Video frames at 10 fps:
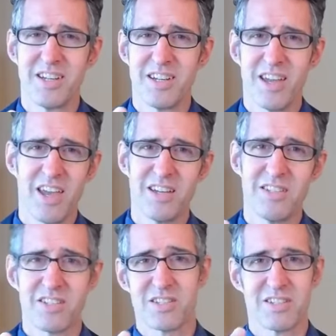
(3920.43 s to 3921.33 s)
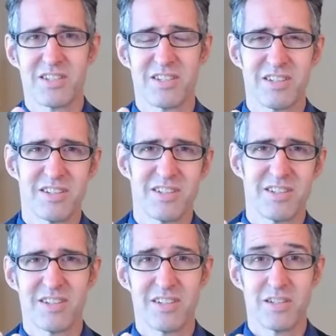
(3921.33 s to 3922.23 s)
And
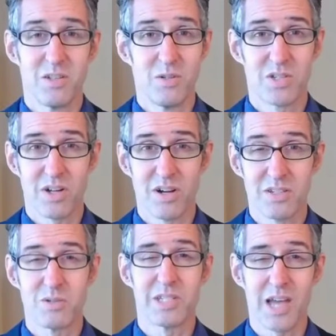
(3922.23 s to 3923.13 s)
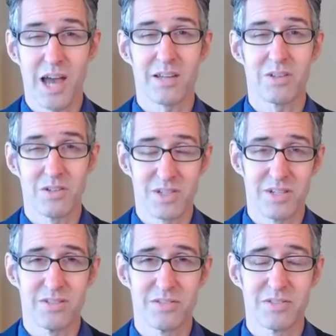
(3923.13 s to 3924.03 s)
you start to attack
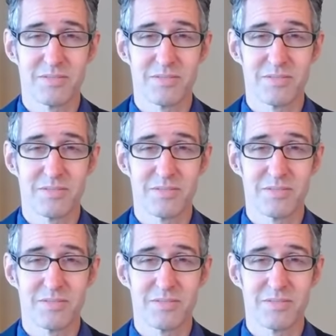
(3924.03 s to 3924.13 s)
yourself.